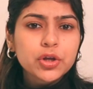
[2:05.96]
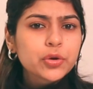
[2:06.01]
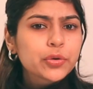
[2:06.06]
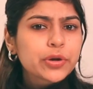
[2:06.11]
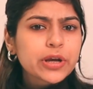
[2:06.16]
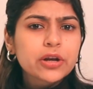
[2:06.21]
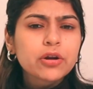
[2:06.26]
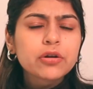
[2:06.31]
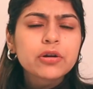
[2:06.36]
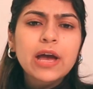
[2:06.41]
you
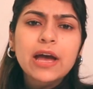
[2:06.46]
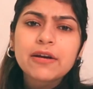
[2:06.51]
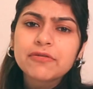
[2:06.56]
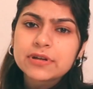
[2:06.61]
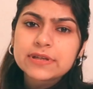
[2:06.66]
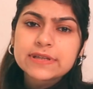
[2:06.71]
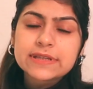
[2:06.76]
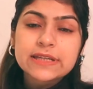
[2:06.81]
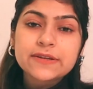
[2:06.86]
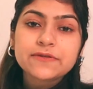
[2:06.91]
cannot have
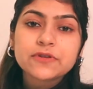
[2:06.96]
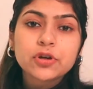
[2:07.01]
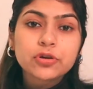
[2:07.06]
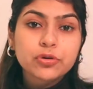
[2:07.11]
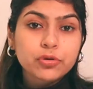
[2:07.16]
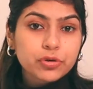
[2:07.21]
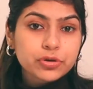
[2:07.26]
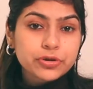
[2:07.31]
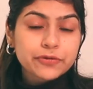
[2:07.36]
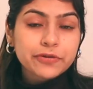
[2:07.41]
received a
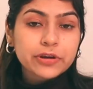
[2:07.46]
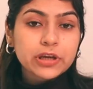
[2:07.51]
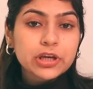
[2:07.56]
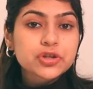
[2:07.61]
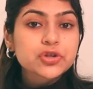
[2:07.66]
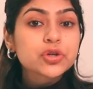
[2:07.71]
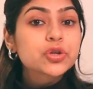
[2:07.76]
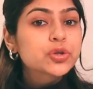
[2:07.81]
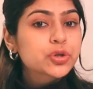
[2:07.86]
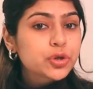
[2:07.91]

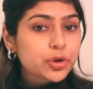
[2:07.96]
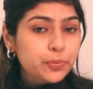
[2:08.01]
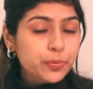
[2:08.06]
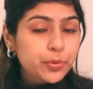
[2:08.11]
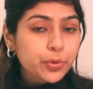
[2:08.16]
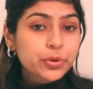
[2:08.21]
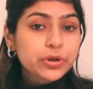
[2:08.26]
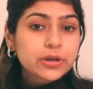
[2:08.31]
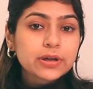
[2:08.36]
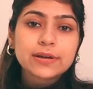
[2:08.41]
notification to
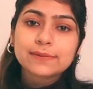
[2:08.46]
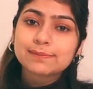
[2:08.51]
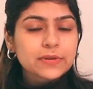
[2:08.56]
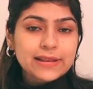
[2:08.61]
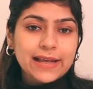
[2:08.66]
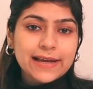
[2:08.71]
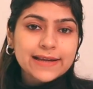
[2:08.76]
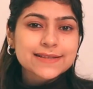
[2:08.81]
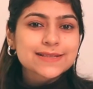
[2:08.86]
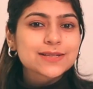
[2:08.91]
deport.
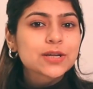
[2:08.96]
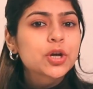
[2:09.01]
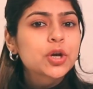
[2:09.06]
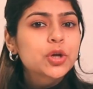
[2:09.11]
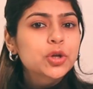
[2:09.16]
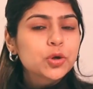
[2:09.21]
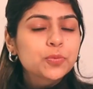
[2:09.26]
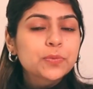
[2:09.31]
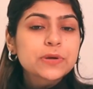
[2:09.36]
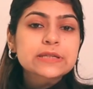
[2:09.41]
Next,
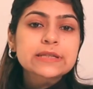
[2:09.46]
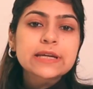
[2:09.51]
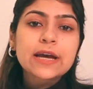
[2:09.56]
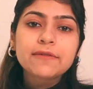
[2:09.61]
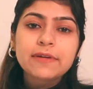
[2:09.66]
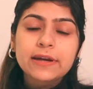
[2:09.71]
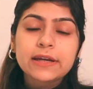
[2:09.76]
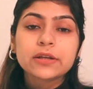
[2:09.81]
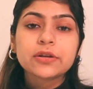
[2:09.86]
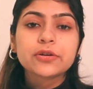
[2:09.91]
you must have
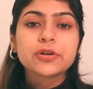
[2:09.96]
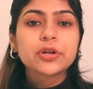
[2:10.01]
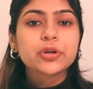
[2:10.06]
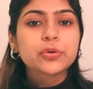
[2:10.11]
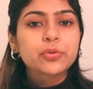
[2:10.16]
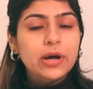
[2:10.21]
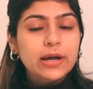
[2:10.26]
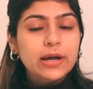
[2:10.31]
entered into